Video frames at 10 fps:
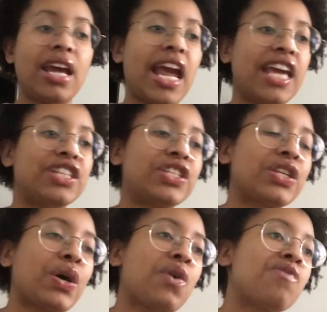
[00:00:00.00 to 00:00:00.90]
And
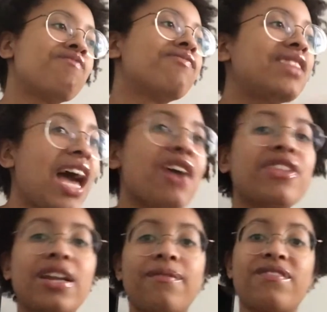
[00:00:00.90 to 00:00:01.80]
so now
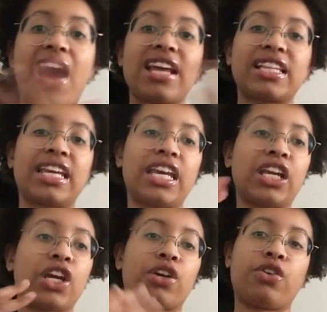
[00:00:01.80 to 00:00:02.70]
that I'm finally
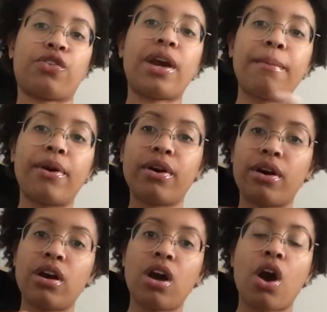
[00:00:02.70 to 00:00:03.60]
getting a grip
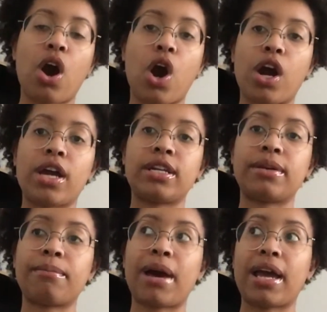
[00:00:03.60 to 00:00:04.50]
on
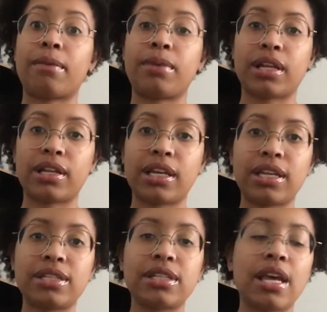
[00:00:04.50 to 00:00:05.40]
my
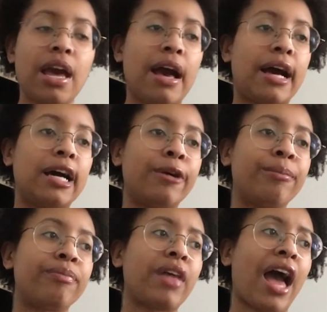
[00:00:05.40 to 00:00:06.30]
abilities,
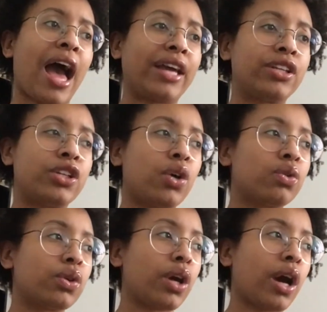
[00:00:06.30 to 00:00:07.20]
I
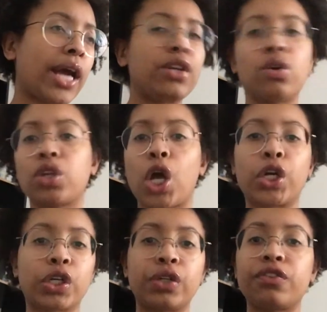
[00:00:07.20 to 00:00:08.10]
no
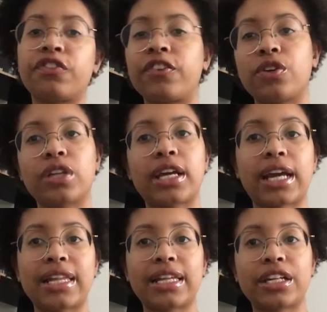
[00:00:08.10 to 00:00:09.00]
longer feel like
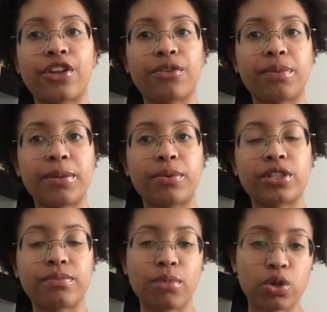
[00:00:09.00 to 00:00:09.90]
I let other people's
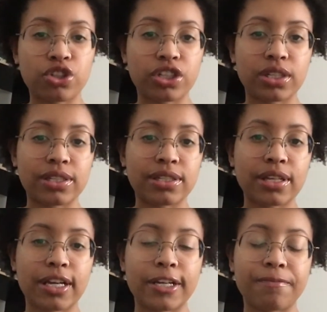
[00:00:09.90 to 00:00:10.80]
emotions
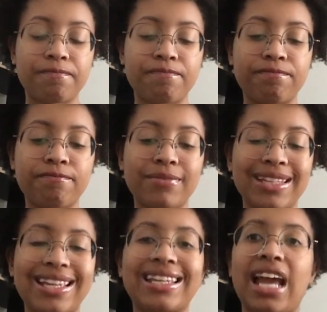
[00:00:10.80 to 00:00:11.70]

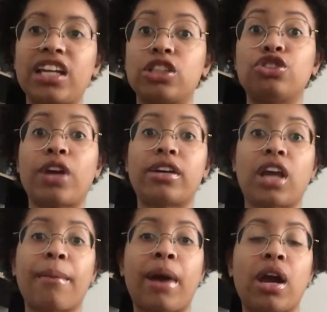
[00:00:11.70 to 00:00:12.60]
kind of drown
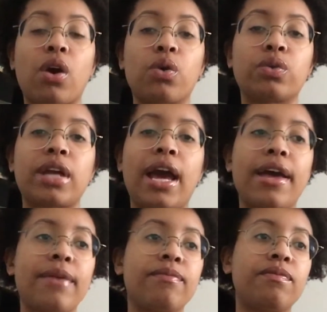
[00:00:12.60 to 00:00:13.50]
out my own.
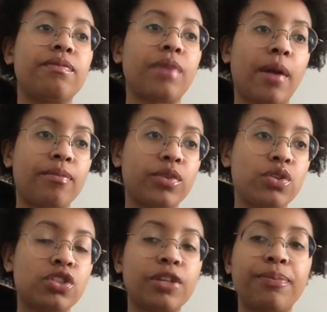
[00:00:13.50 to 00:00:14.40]
I'm
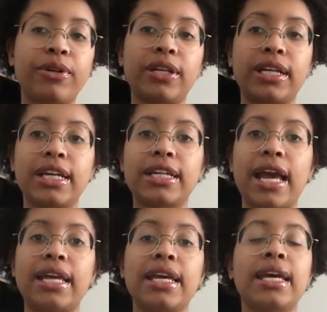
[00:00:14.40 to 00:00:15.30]
usually pretty good
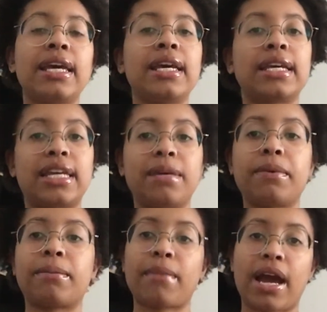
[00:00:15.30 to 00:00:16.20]
at
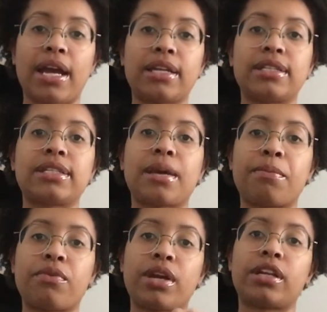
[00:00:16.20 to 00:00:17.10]
keeping mine
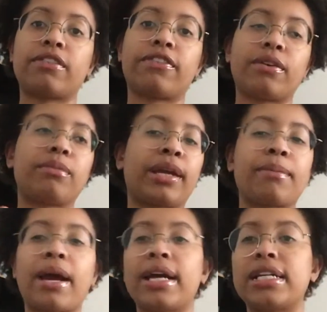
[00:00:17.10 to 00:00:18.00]
separated from like
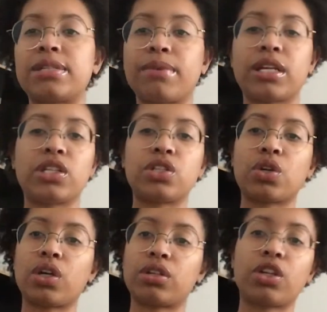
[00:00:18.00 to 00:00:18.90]
my husband's
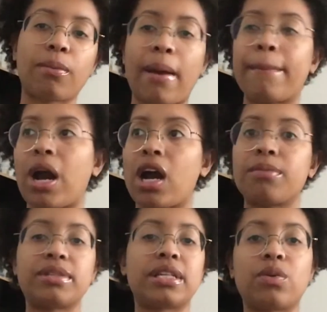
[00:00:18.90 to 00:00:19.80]
or my
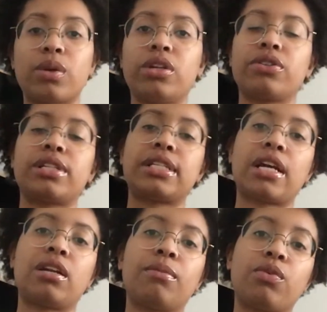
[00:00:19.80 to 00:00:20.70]
mom's, anyone else's
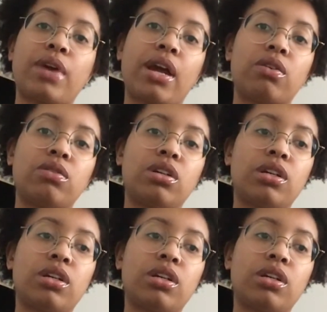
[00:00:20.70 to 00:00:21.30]
that I'm around.